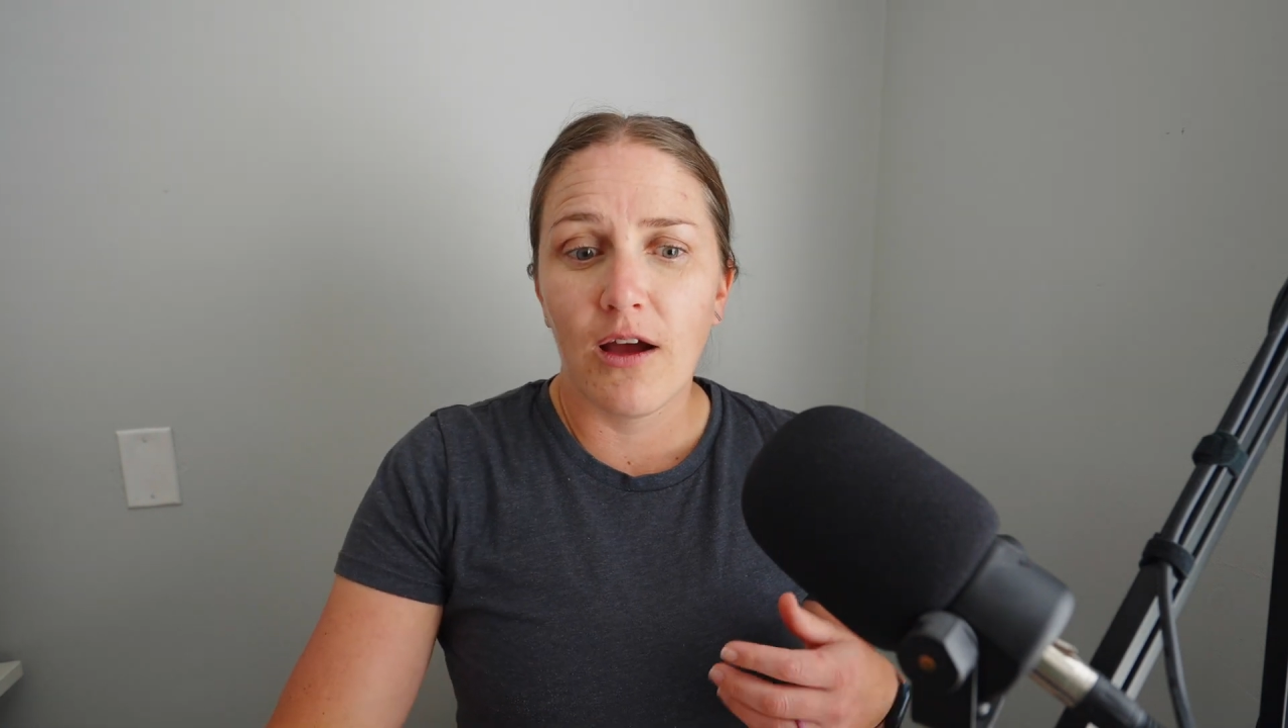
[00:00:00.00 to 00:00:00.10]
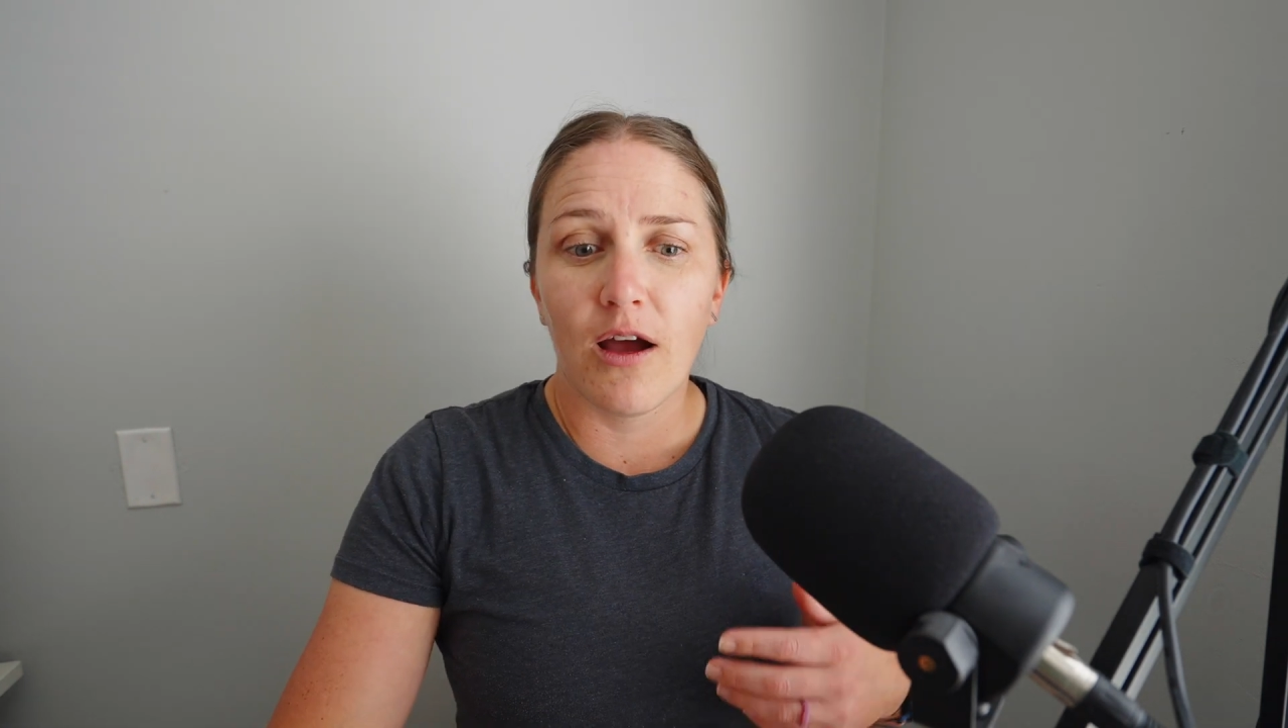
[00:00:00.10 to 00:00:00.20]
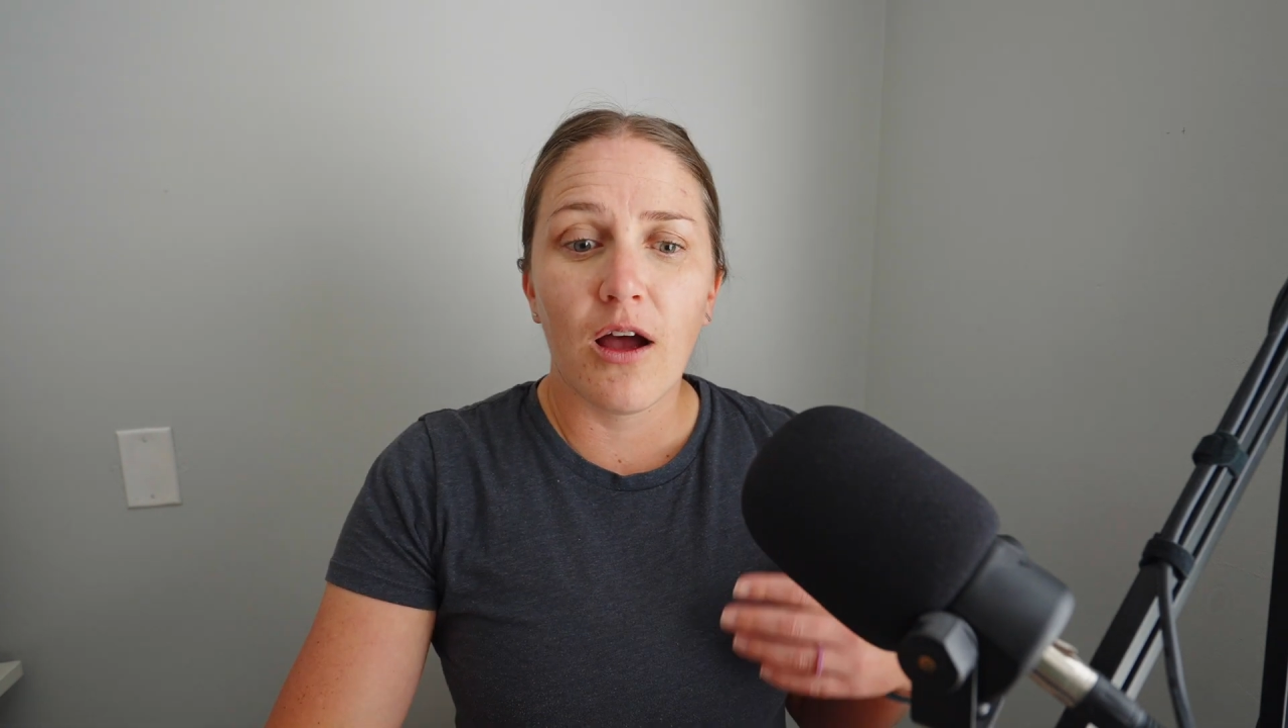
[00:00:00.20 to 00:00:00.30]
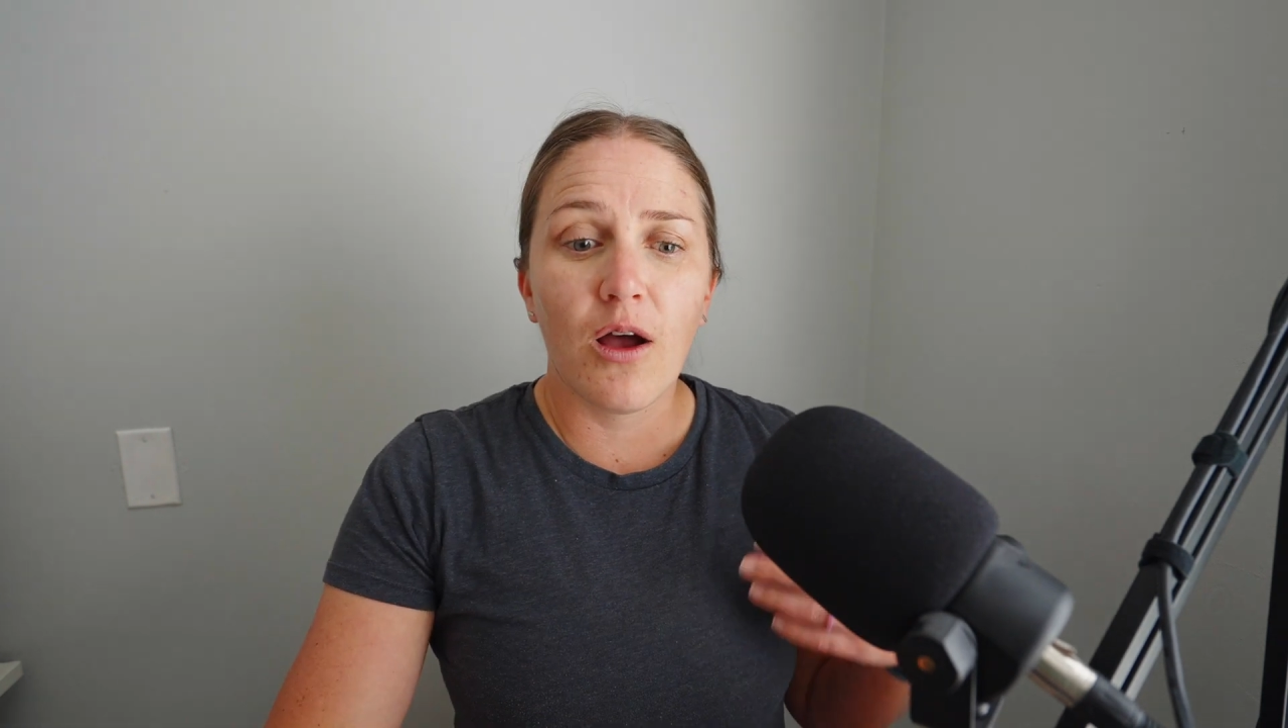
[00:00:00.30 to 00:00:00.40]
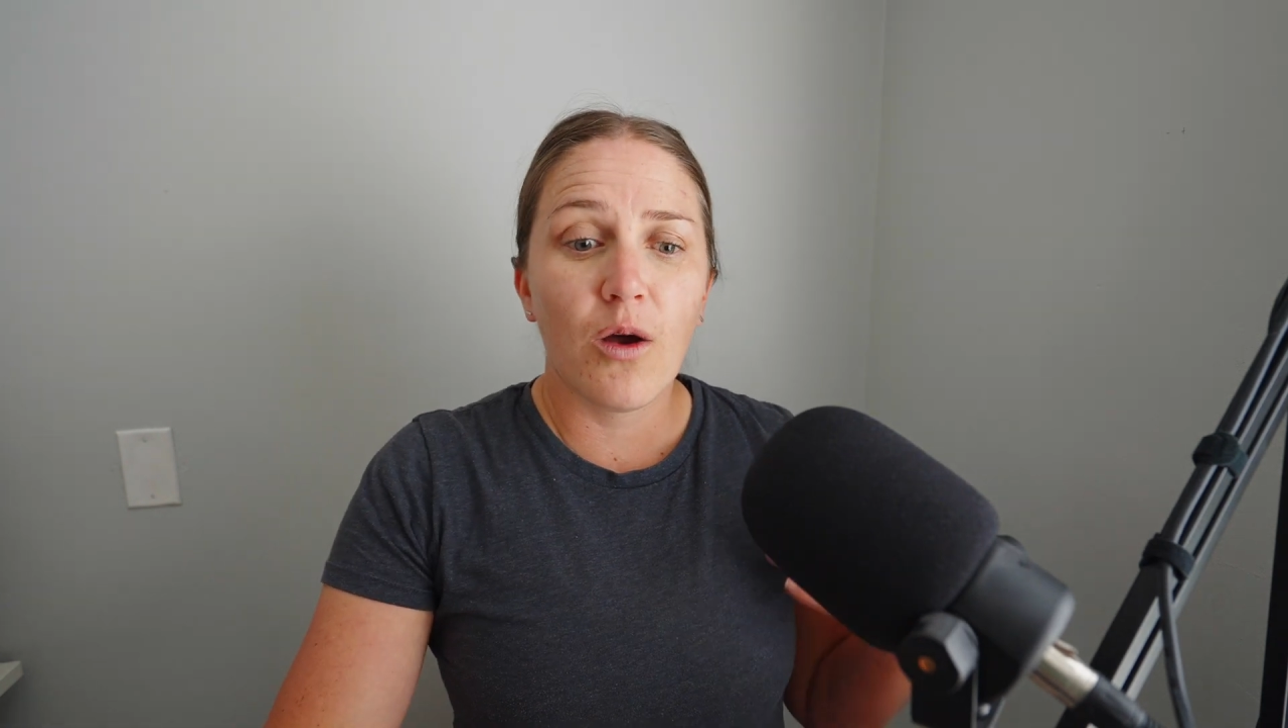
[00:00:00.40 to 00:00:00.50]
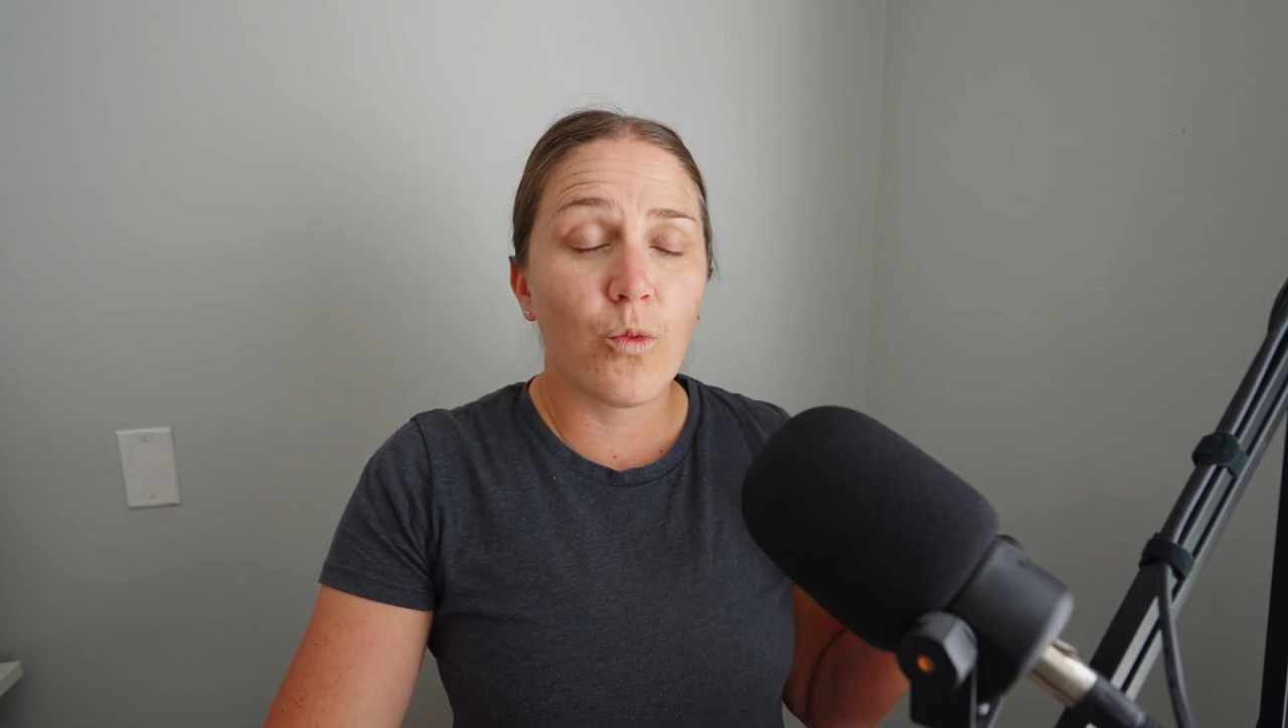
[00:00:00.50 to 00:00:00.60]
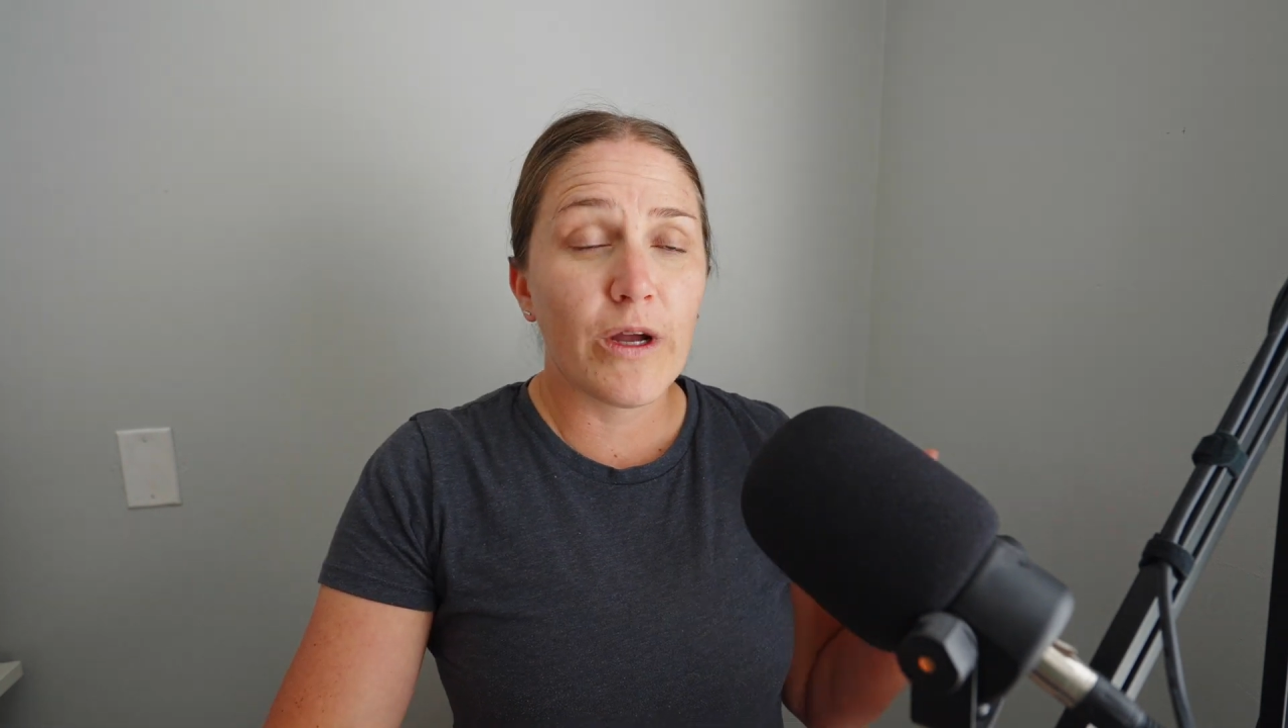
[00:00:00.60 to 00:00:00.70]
A